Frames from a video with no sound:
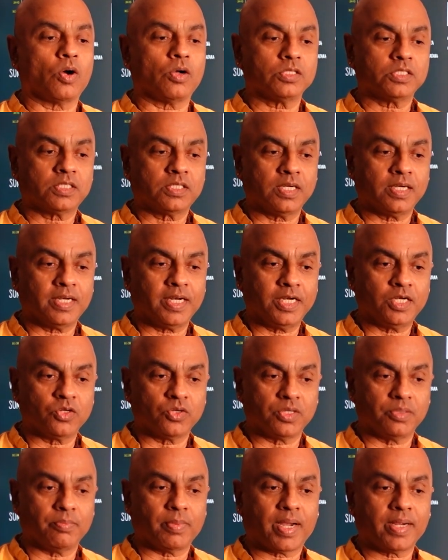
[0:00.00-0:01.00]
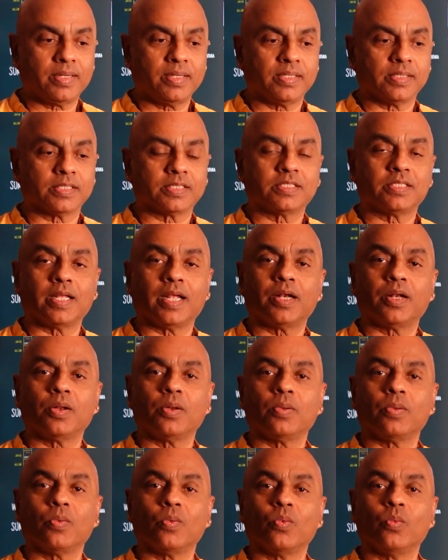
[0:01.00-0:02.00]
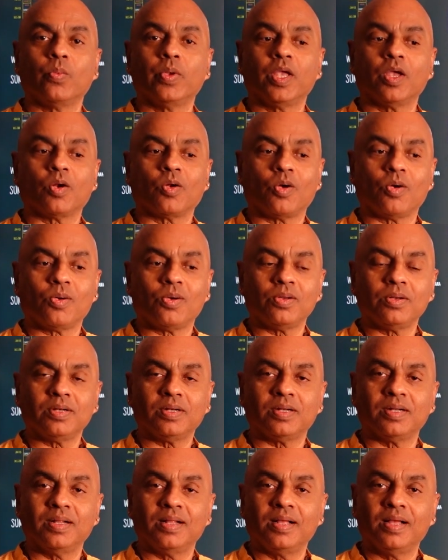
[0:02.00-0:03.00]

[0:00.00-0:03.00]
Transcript: constantly to remind us that we are all